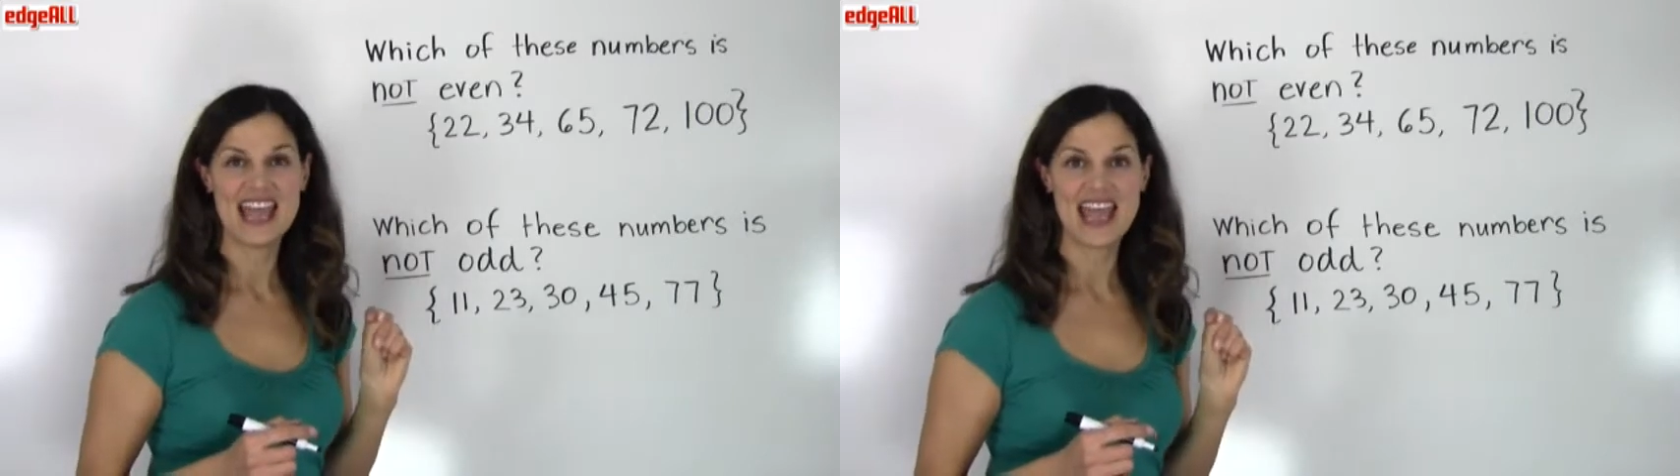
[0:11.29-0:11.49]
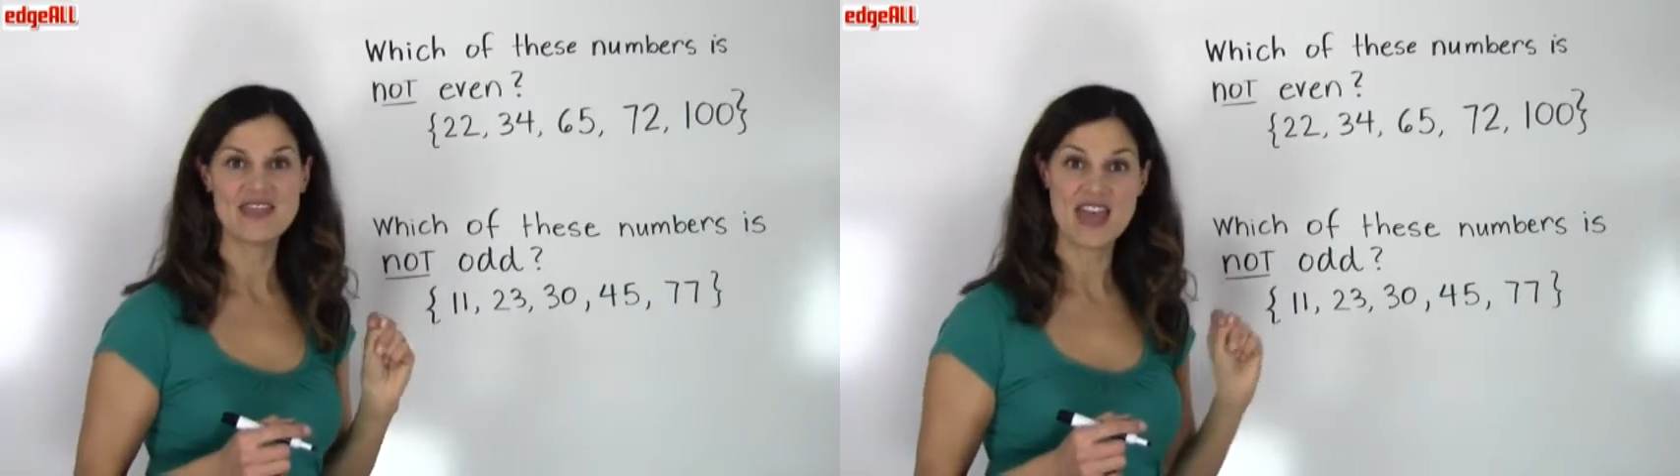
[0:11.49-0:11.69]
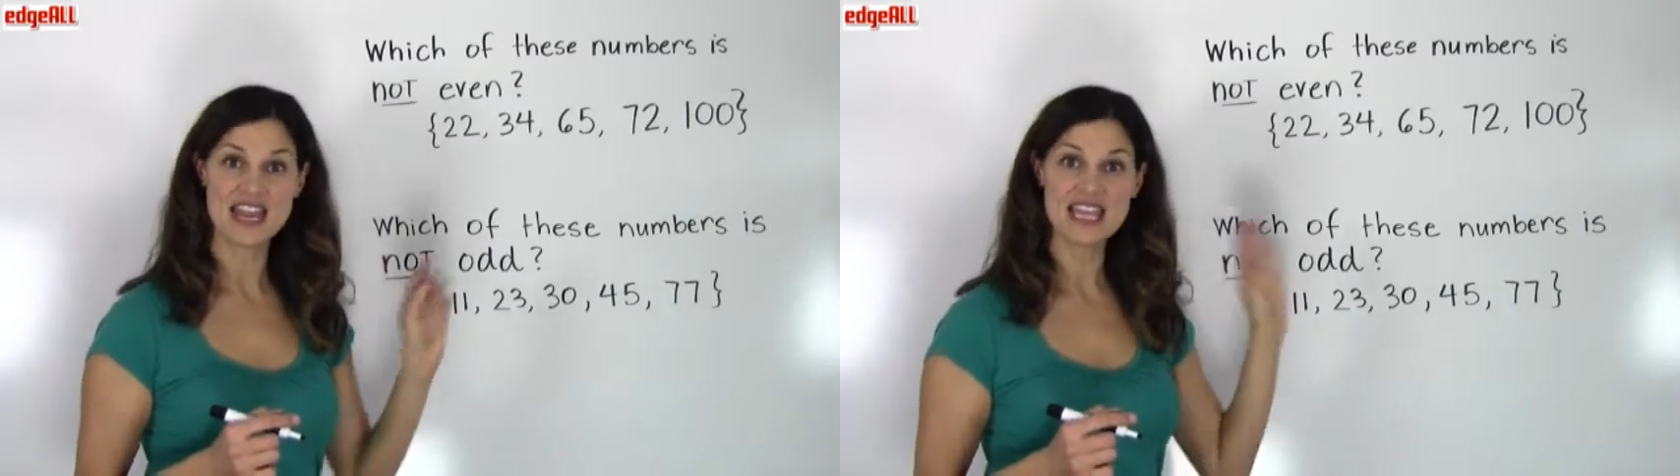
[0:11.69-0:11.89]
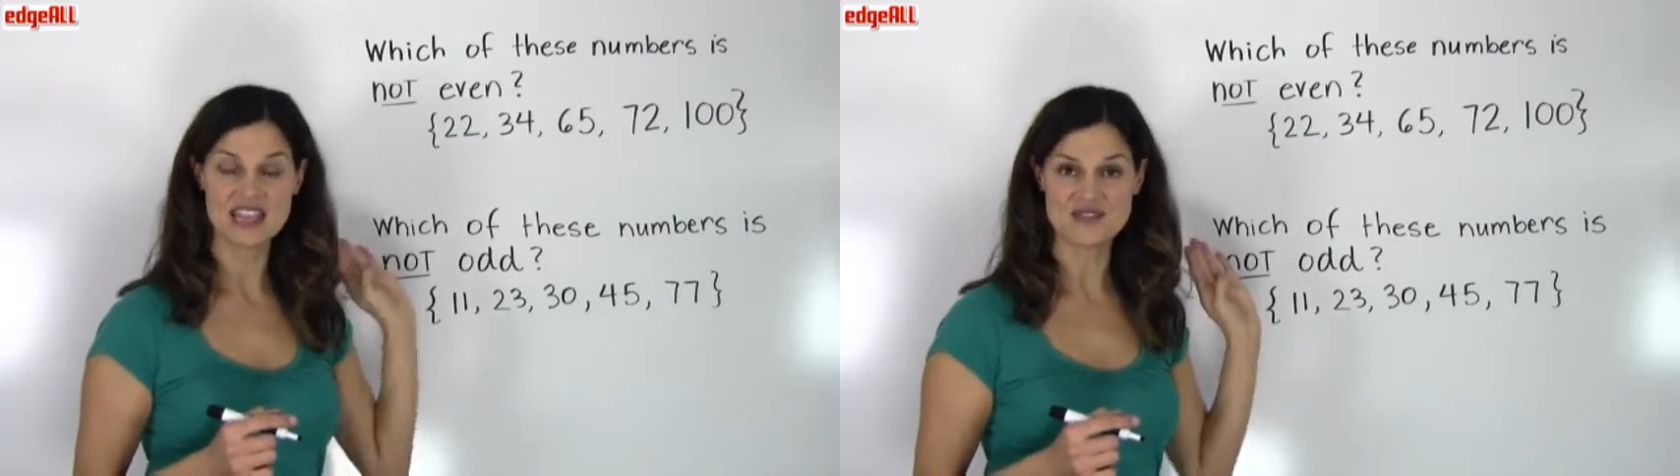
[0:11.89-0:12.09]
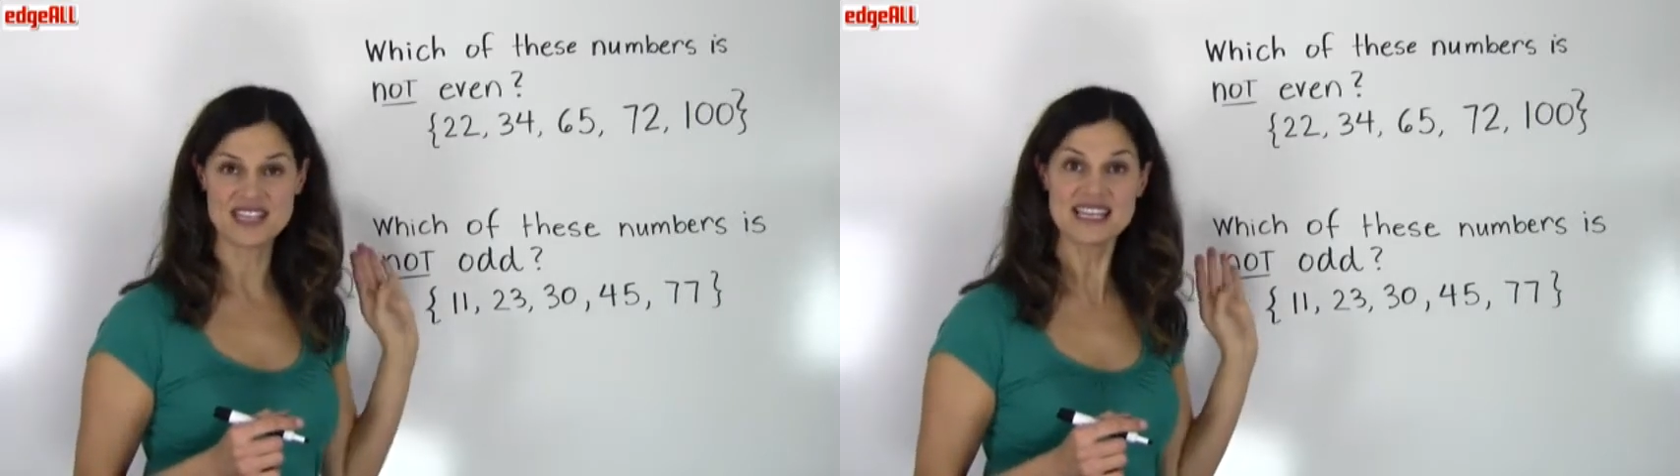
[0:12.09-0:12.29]
And then it
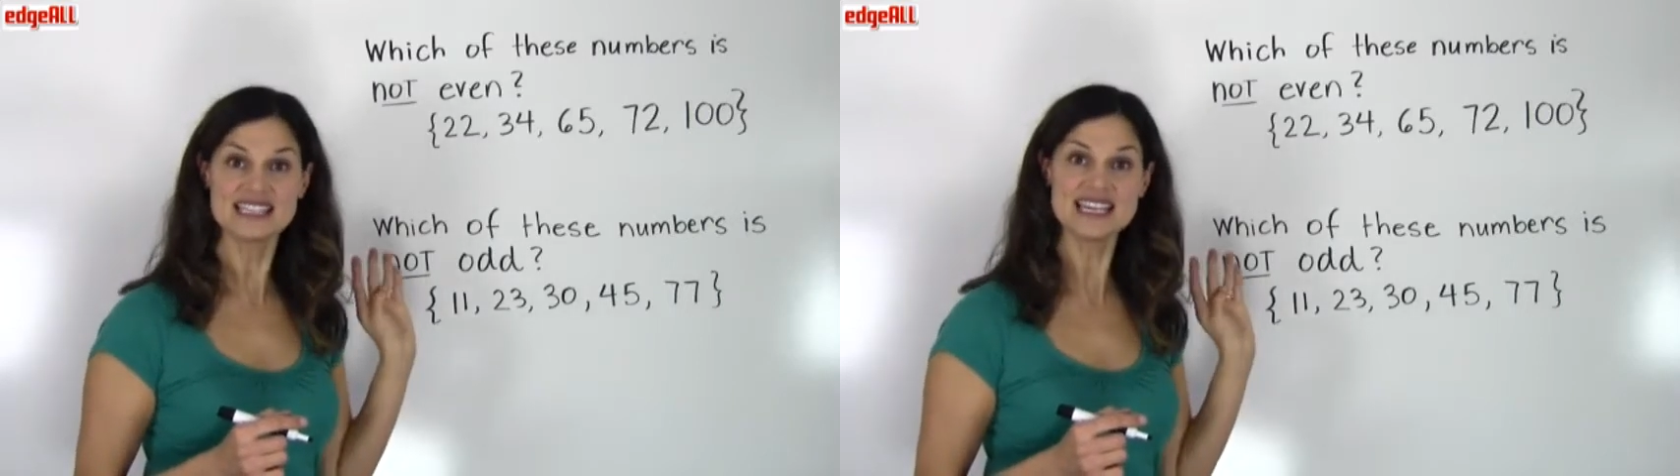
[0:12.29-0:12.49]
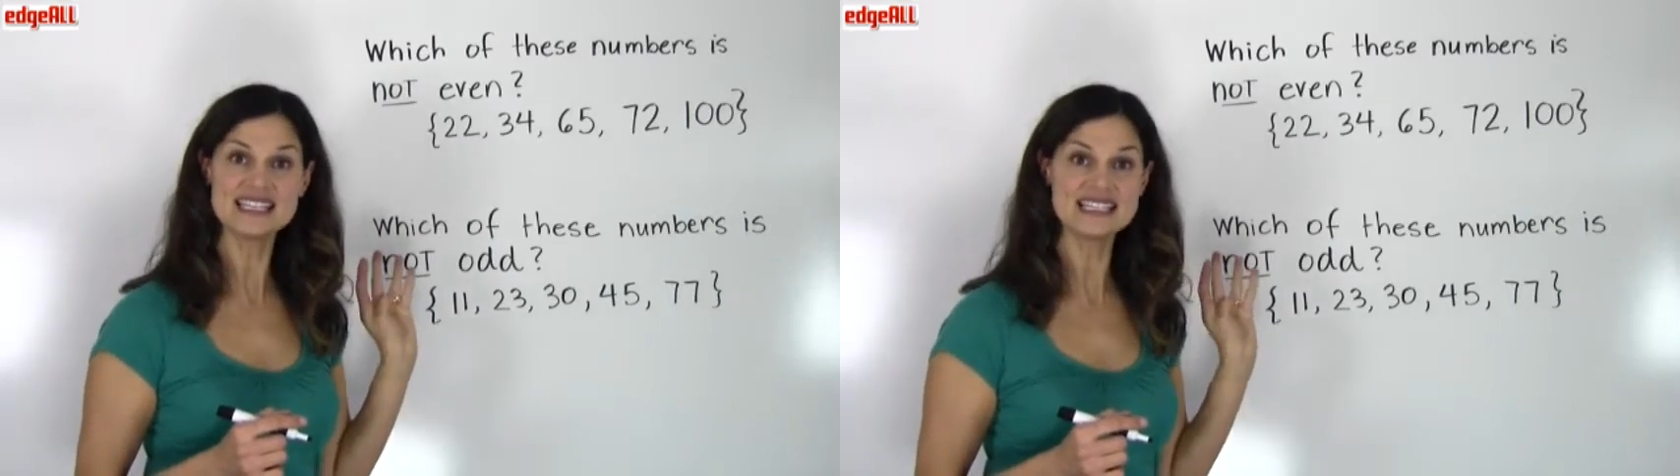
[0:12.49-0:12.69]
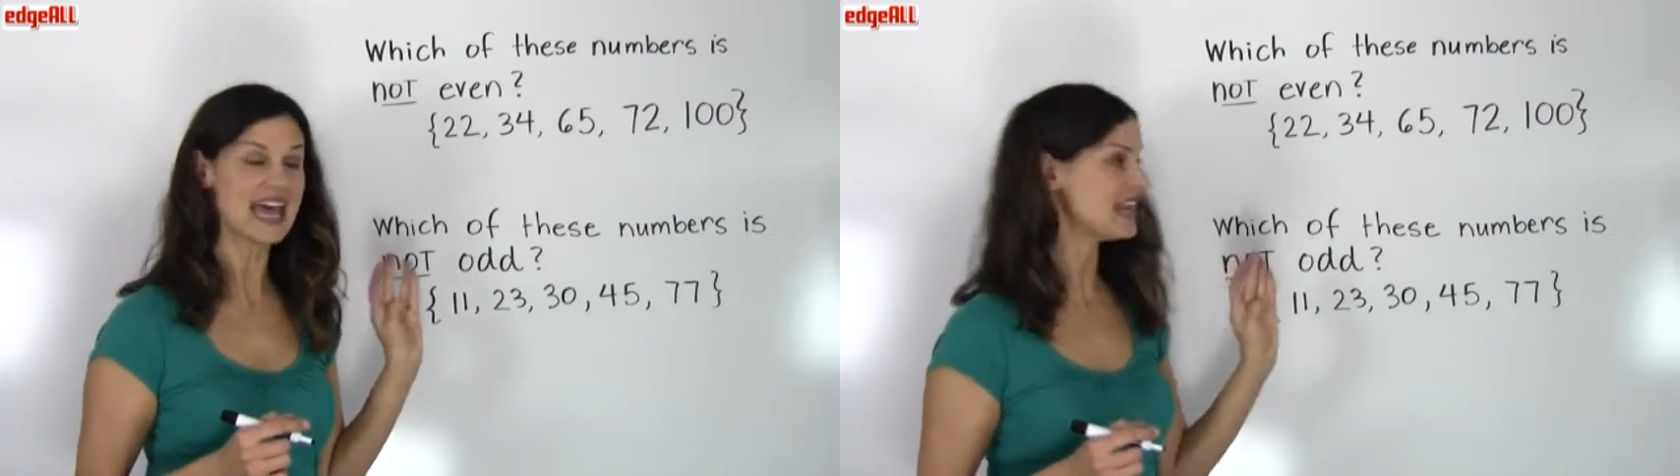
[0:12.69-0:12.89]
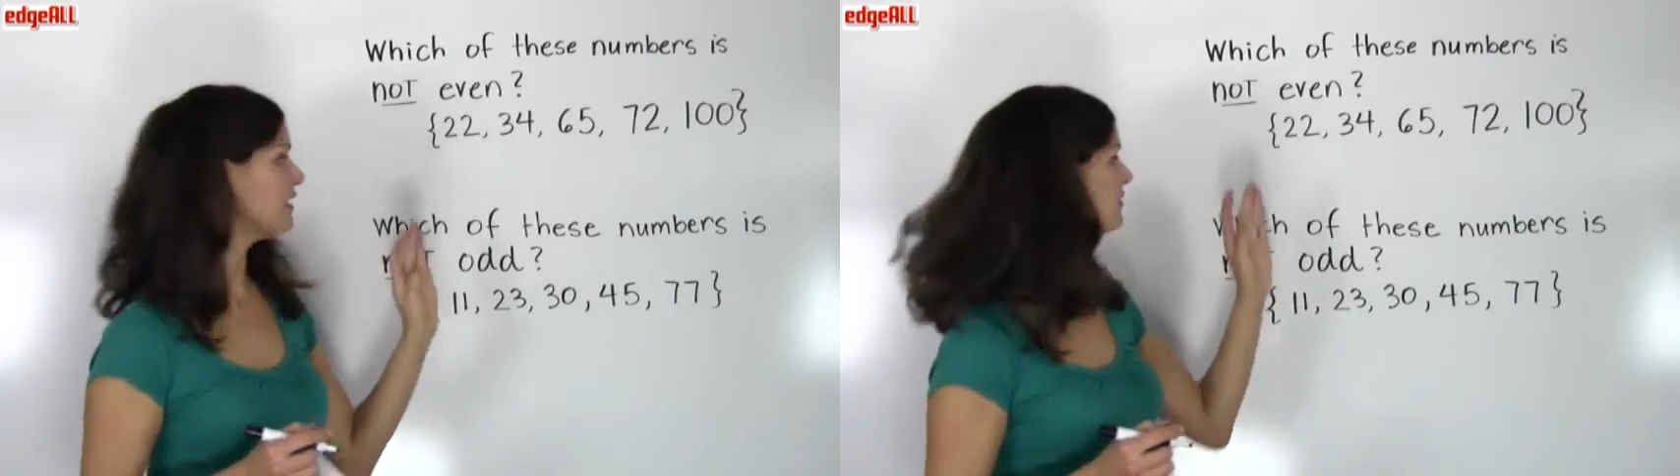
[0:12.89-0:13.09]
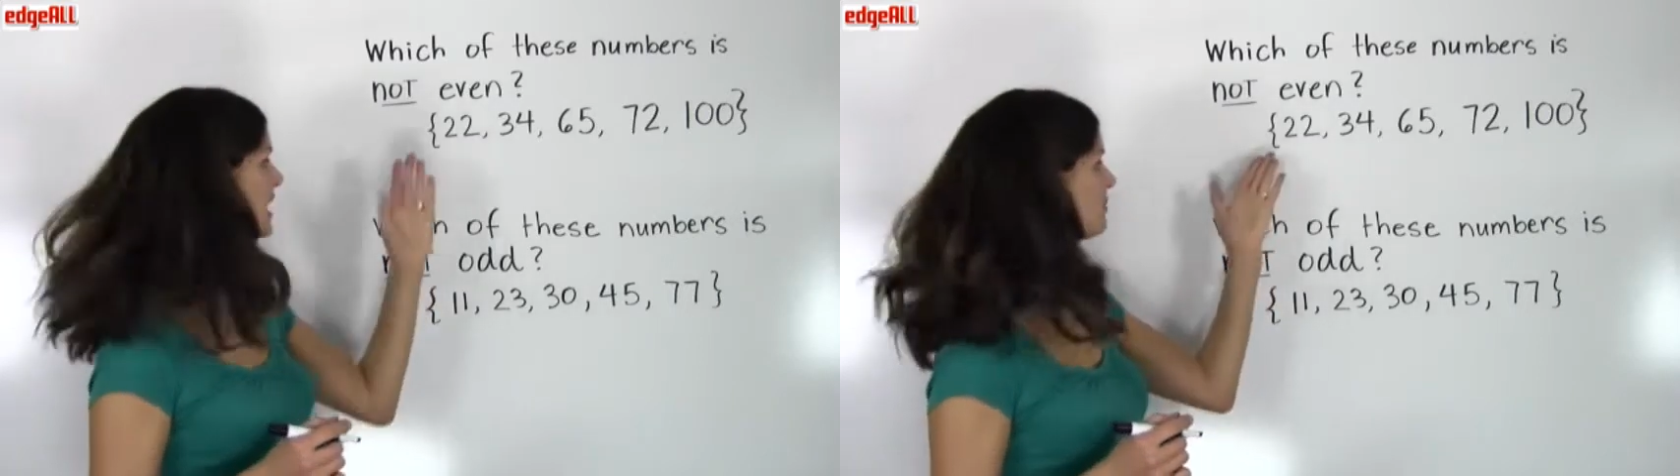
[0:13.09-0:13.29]
gives us a set
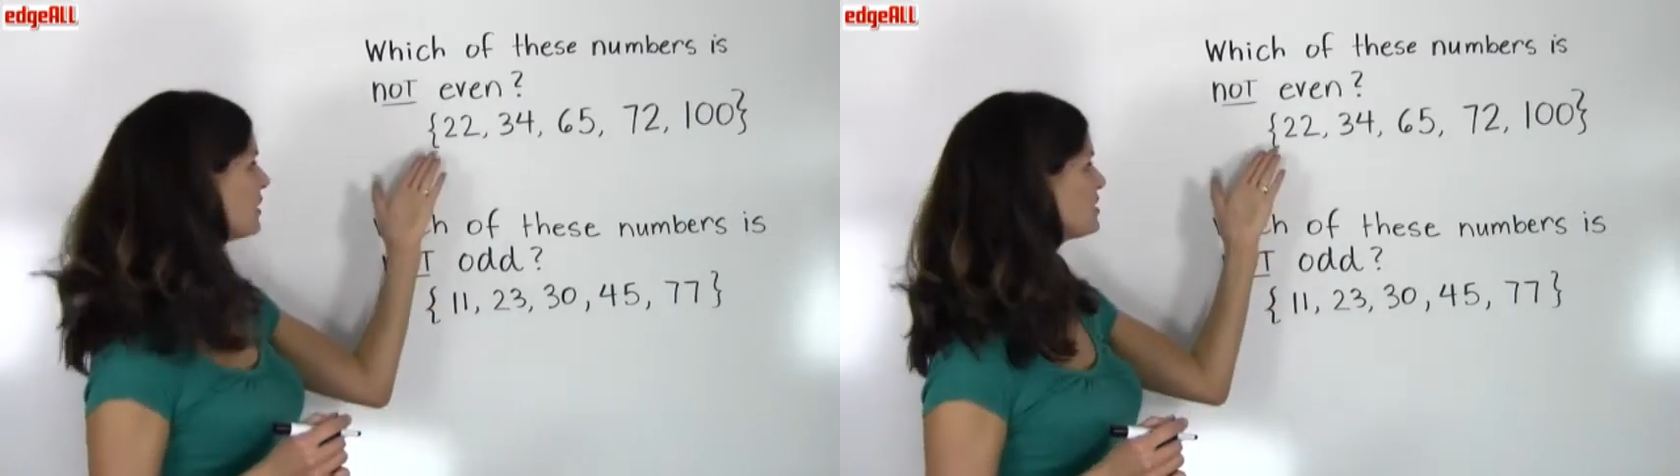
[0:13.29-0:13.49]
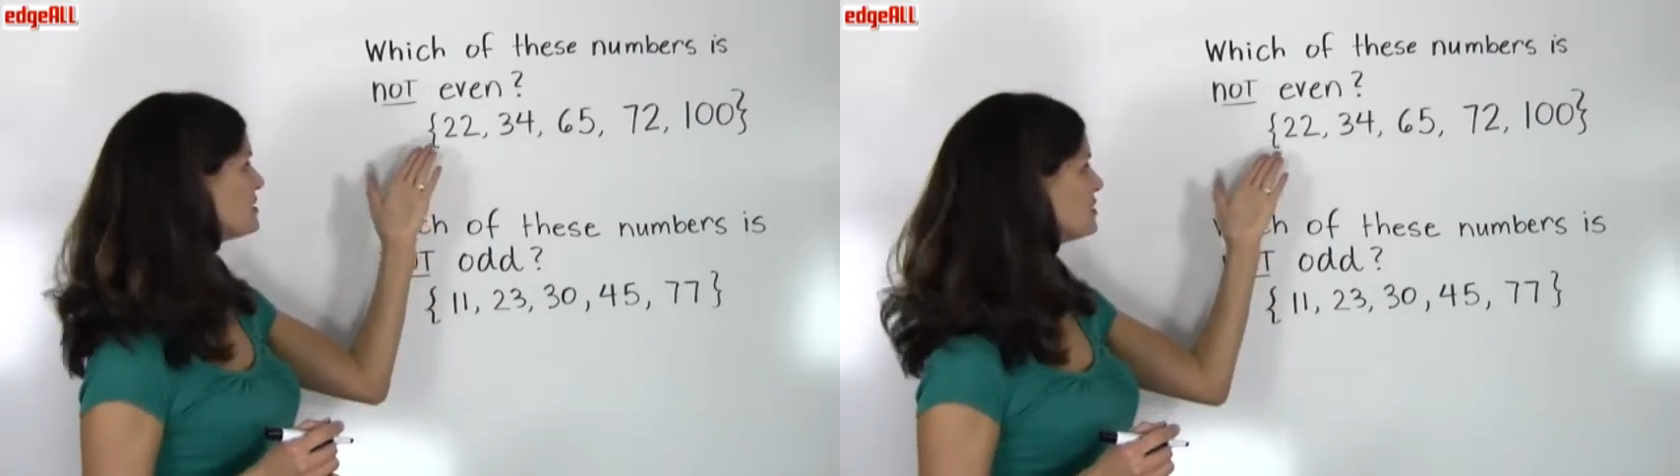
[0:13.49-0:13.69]
of numbers,